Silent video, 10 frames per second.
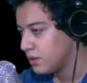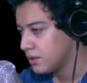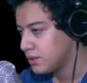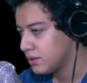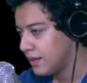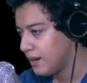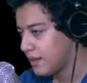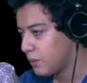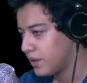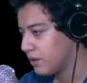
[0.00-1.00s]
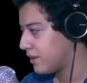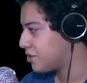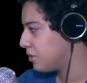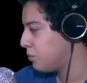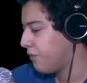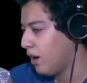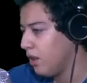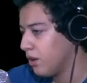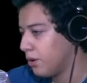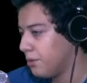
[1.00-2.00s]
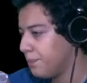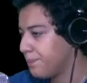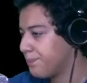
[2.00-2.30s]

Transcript: So now that we know that she'll follow...